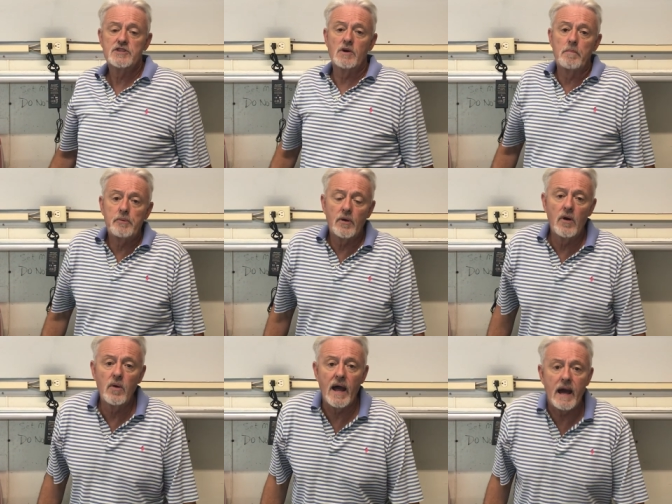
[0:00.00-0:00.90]
So a
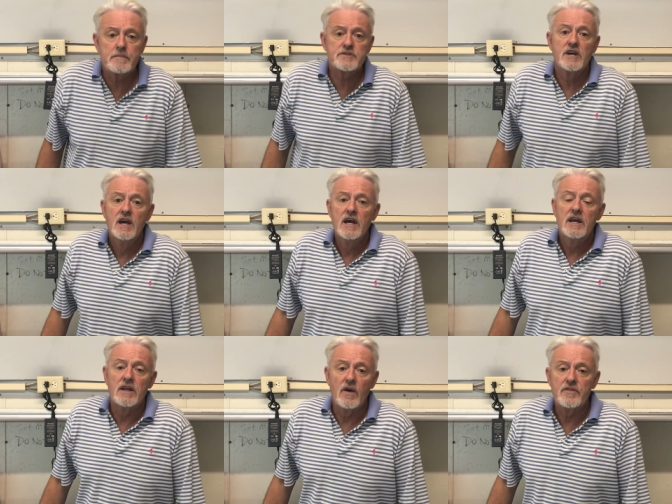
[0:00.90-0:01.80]
prolapse,
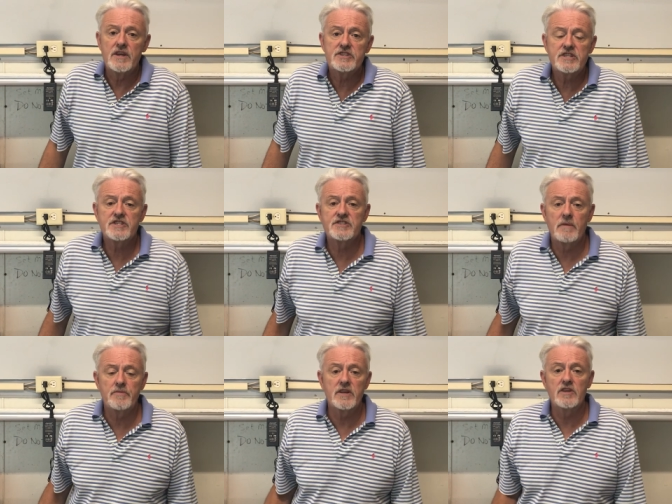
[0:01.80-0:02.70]
now, this is
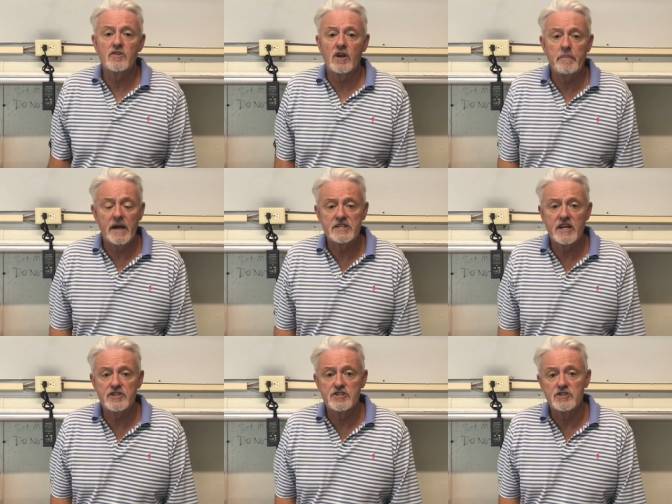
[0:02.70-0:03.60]
something that you've got to pay
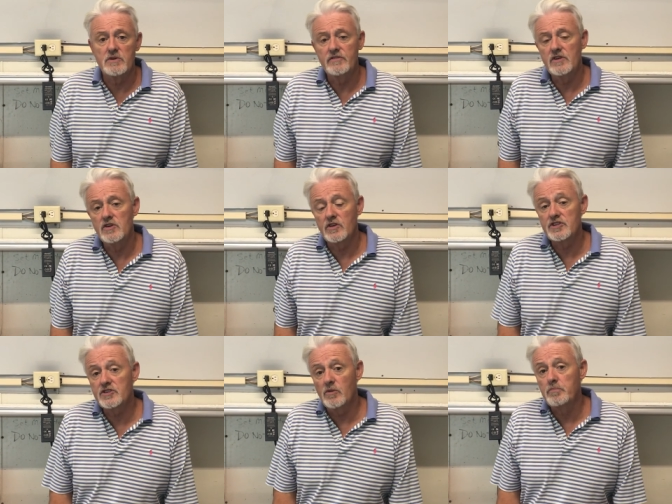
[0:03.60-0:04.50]
attention to. If you, you can
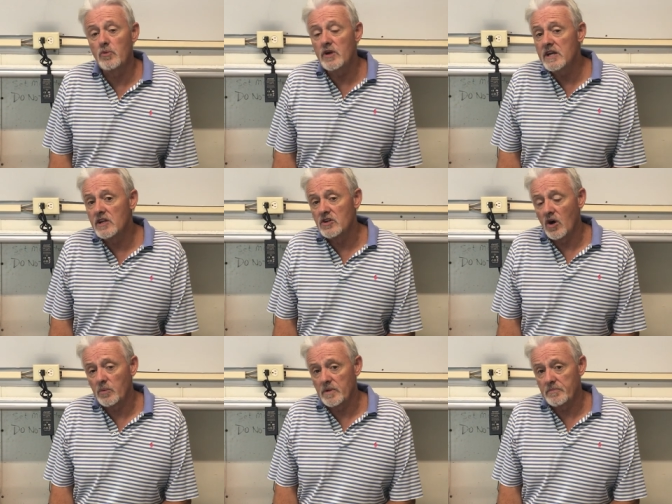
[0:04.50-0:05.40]
still breed a
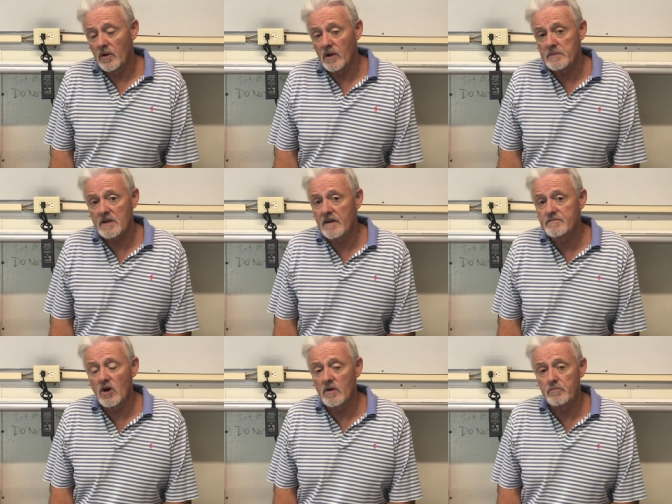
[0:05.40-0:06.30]
dog with a prolapse.
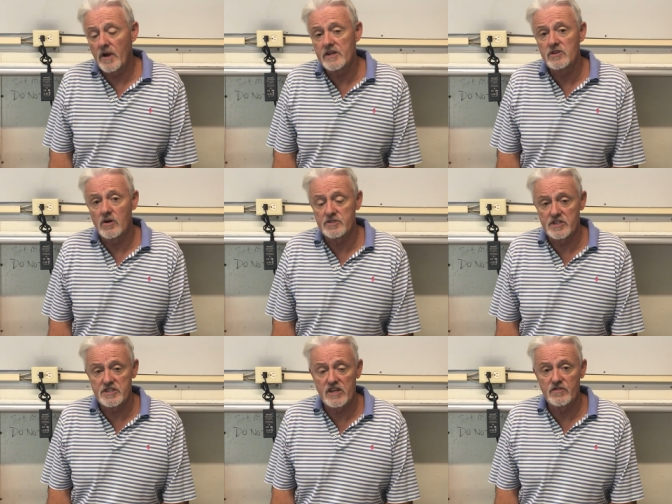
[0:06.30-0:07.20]
I've do, bred dogs
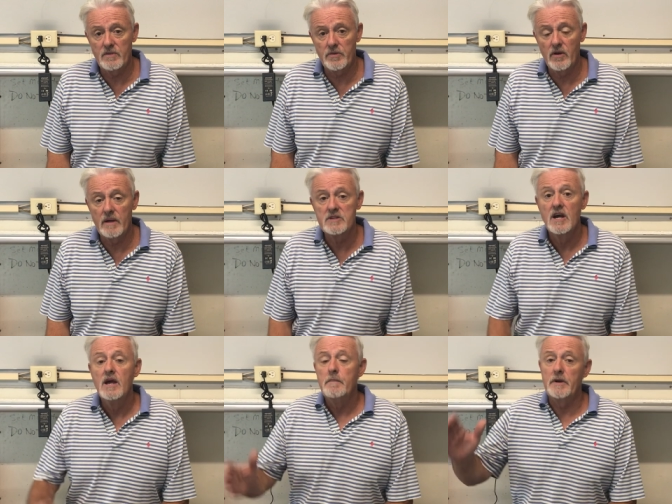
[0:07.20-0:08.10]
successfully with a prolapse,
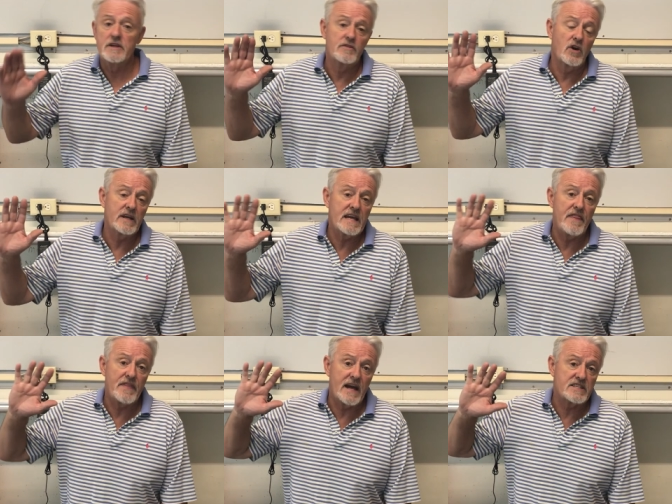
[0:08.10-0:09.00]
but you've got to
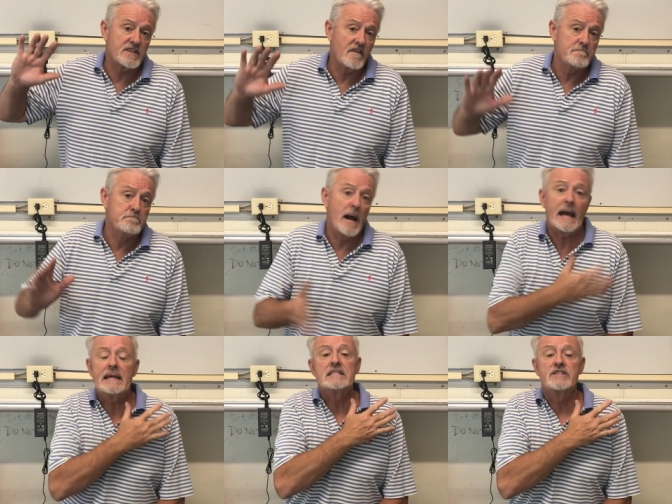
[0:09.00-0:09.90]
get that stuff
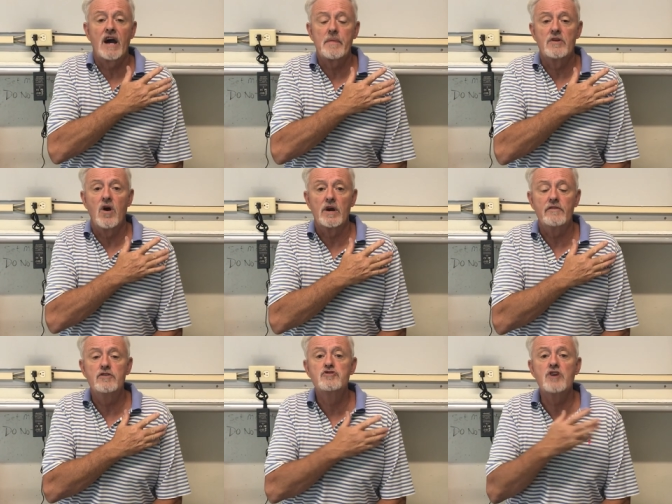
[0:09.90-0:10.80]
back inside the dog.
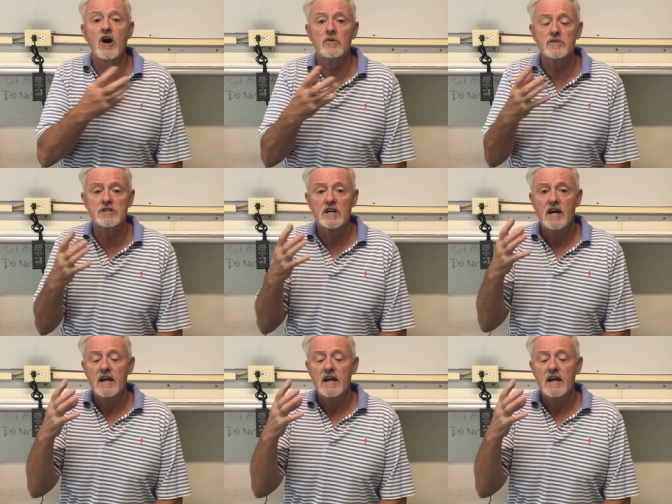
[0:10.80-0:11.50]
If you don't,